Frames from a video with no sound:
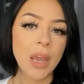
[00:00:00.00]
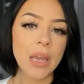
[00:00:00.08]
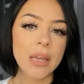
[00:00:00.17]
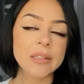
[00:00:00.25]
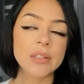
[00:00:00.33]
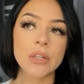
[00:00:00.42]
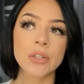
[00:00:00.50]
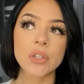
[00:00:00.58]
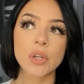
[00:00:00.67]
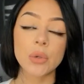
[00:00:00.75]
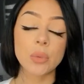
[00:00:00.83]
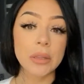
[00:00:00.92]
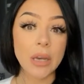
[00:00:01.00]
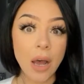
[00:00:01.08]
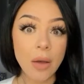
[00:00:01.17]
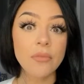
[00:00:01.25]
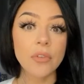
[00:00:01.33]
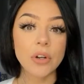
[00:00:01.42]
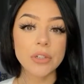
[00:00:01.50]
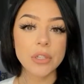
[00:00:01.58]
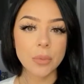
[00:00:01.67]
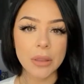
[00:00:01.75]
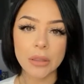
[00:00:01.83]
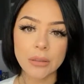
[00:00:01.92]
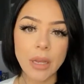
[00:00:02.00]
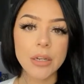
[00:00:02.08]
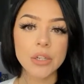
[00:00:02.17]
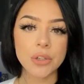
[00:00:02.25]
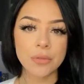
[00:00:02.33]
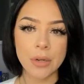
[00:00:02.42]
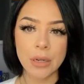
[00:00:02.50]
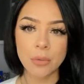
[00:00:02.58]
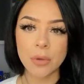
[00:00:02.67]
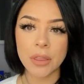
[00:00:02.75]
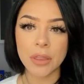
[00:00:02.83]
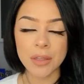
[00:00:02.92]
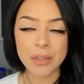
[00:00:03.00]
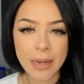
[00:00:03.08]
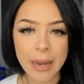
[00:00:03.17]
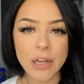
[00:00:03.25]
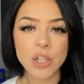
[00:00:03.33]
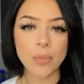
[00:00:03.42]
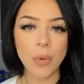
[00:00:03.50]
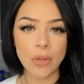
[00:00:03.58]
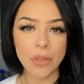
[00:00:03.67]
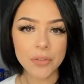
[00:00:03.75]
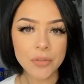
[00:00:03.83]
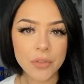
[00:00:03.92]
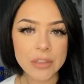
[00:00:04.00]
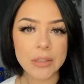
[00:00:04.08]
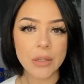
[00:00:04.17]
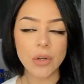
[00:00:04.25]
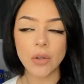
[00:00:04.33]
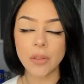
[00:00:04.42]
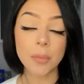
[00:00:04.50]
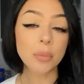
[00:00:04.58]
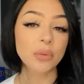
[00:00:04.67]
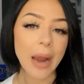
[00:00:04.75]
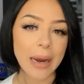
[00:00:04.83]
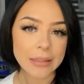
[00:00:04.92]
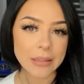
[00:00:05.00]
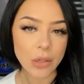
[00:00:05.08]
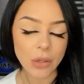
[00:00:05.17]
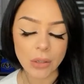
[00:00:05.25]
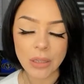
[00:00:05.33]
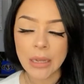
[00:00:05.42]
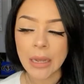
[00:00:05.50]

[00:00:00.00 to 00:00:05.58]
It's concerned with comfort, with luxury, with the tangible, the physical, the practical.